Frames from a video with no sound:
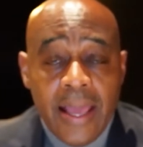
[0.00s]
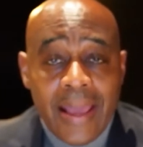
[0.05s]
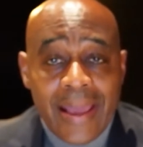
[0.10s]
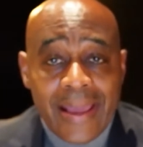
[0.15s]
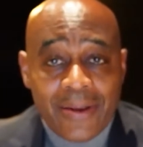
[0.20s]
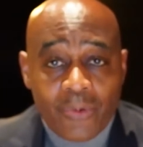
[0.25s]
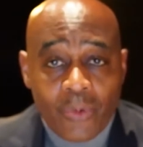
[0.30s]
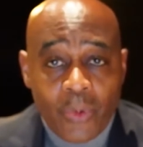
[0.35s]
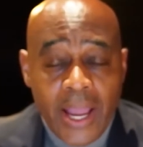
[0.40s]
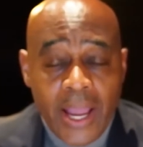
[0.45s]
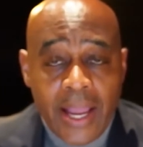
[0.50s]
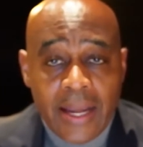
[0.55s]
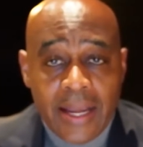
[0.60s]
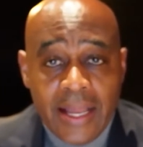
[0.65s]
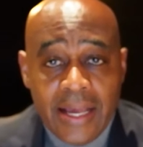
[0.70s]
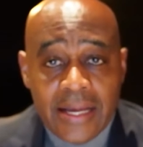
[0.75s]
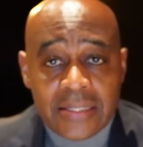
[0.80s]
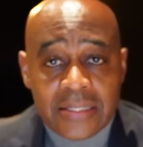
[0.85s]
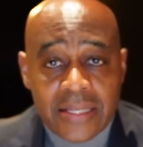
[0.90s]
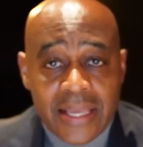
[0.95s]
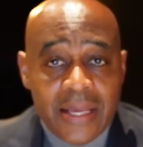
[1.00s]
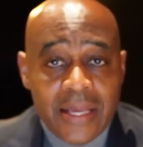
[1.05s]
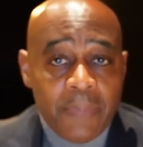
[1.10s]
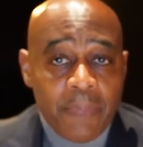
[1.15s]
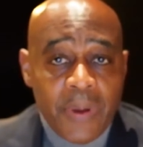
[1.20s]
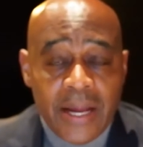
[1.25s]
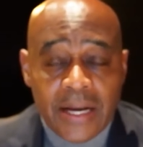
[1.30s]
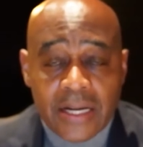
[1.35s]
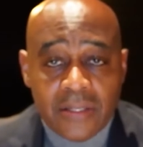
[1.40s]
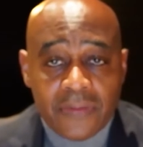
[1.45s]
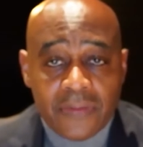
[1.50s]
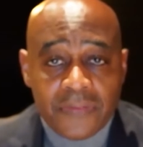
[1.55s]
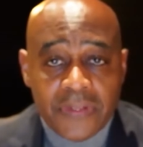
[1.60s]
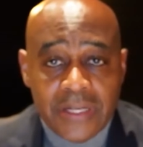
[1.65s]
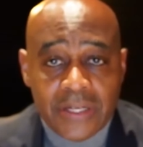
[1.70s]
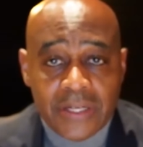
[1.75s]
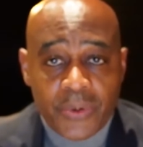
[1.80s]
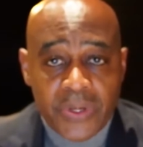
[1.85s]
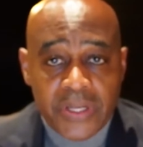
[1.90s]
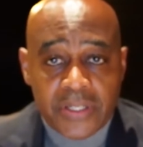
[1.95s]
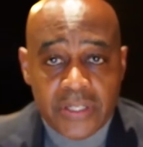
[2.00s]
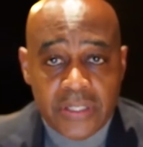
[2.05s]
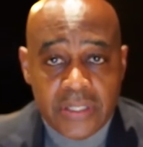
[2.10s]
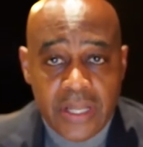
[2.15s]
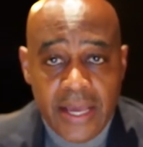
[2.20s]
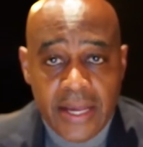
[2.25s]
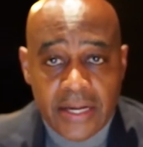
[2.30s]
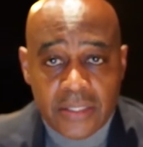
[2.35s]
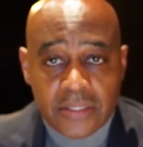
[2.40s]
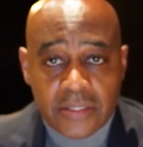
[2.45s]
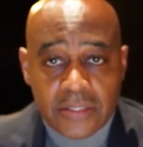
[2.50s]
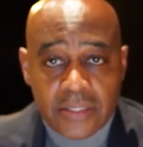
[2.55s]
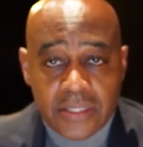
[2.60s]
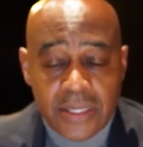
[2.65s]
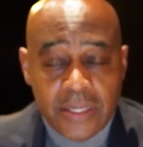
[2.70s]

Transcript: and recognize the impact of increasing taxes.